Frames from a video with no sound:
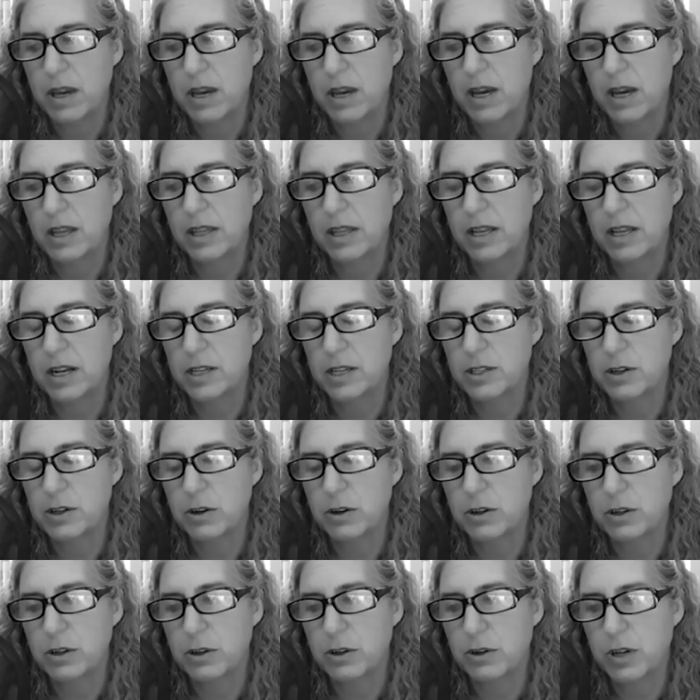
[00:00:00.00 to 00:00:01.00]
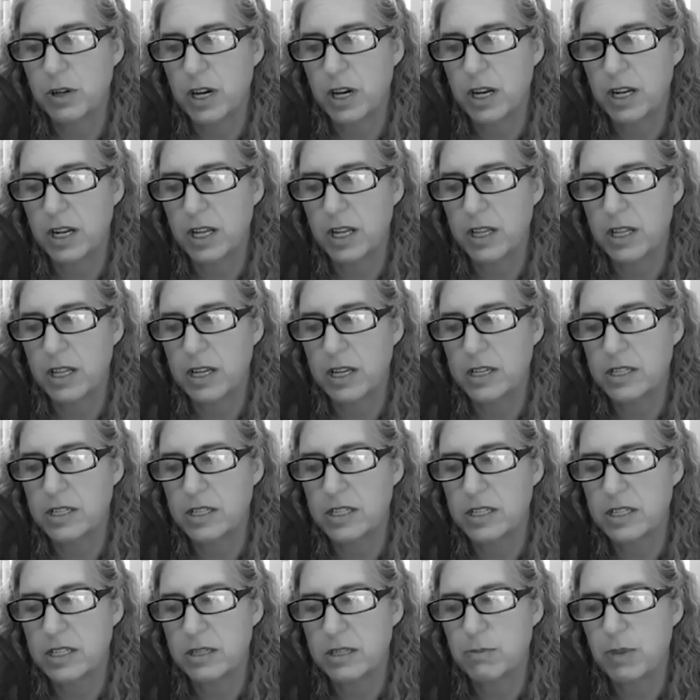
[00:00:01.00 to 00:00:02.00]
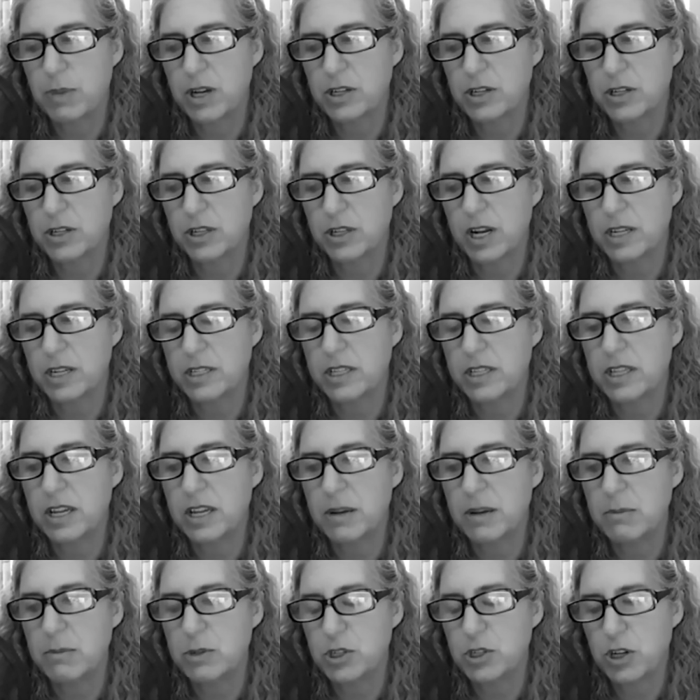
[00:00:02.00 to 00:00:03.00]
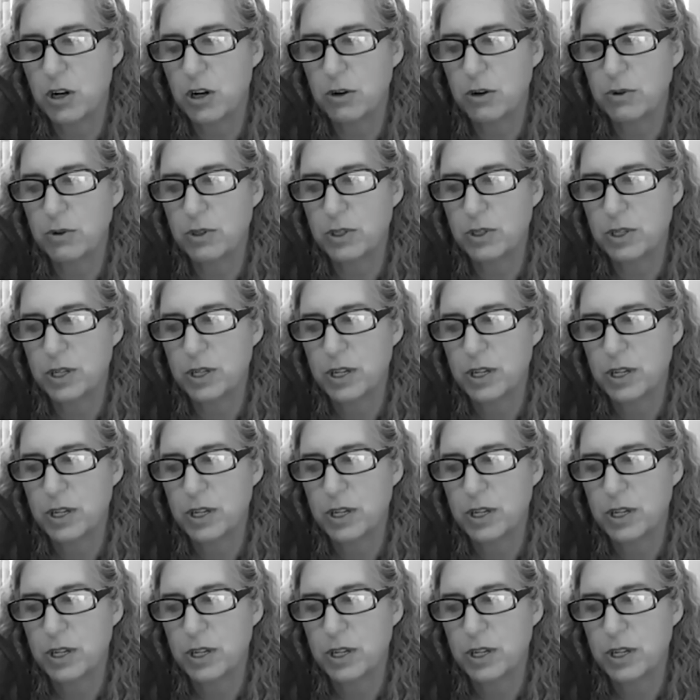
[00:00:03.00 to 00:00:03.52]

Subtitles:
And then I started creating these specialized theme shows.